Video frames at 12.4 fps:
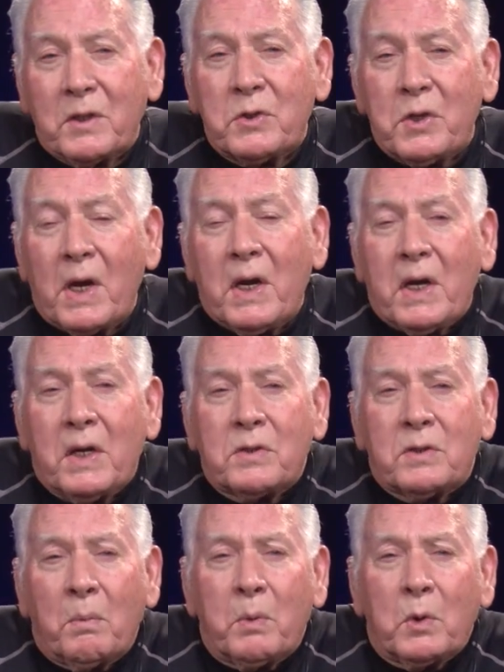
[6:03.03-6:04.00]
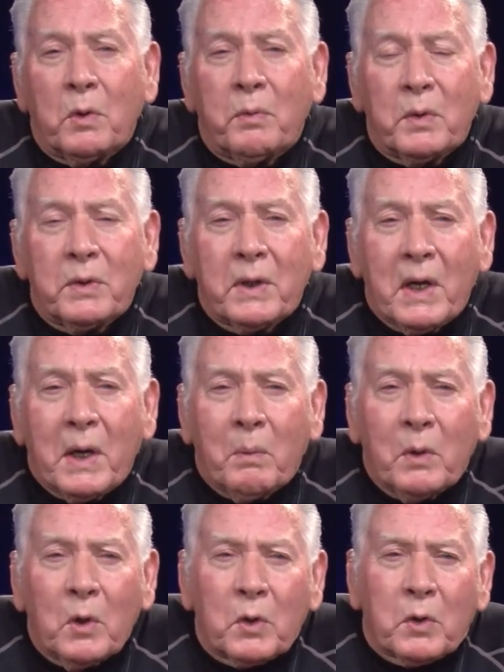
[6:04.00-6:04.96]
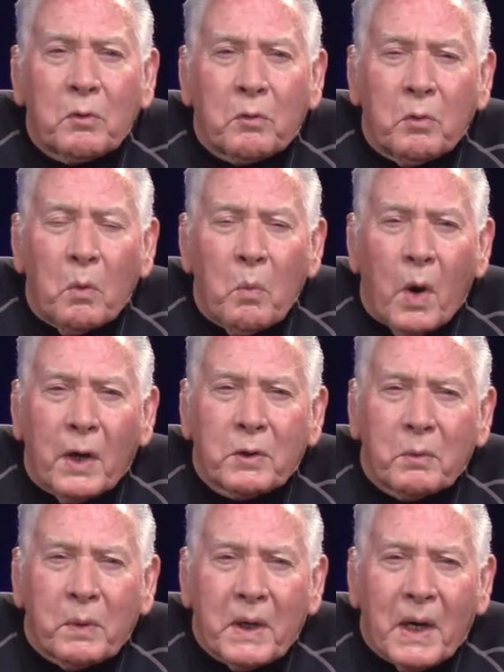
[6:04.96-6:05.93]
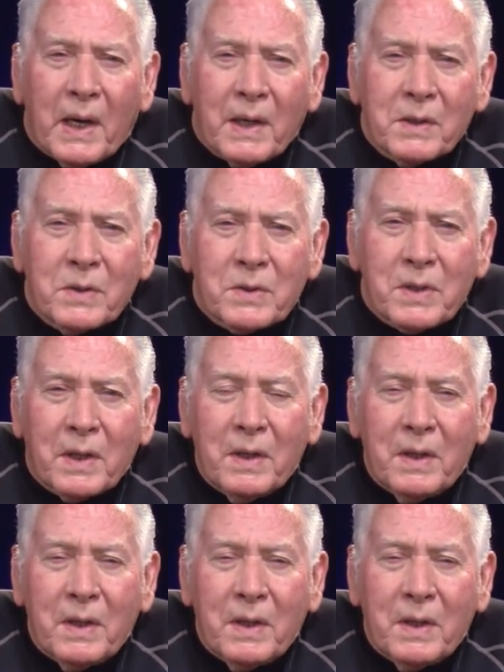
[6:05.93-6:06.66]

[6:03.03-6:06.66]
to say it's a beautiful day when looking through watery eyes.